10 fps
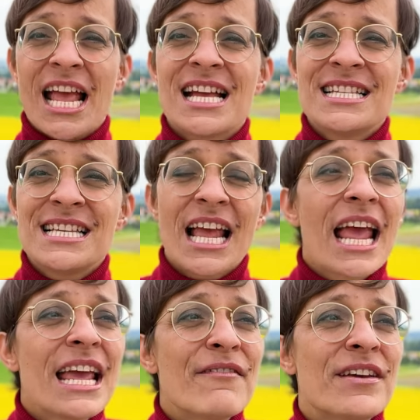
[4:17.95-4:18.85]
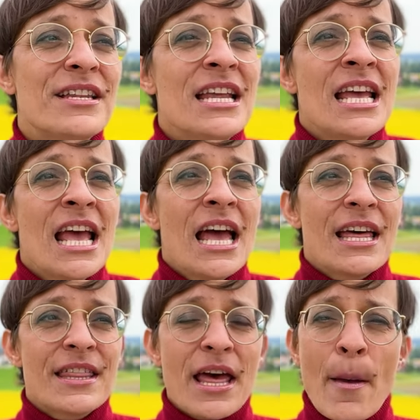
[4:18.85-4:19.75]
It's even
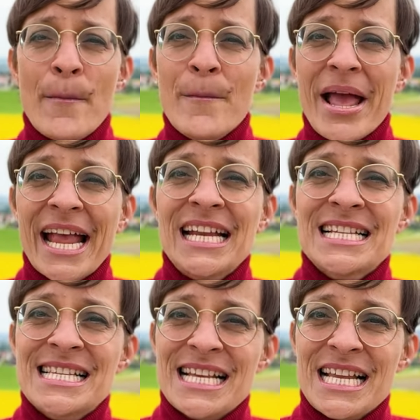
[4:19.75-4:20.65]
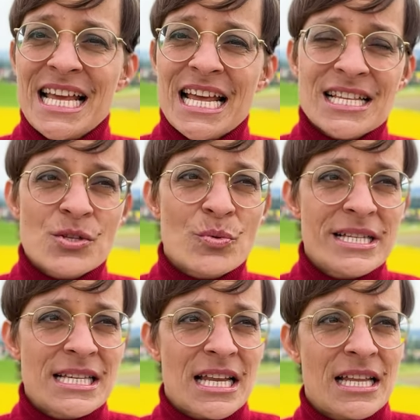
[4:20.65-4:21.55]
the main city in
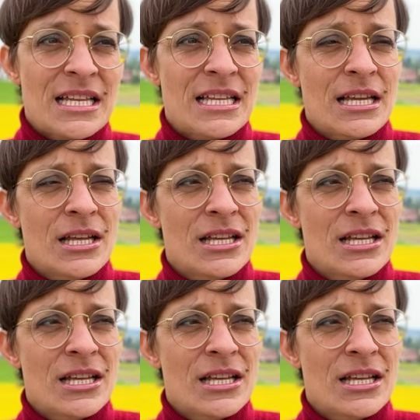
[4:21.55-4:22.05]
Switzerland.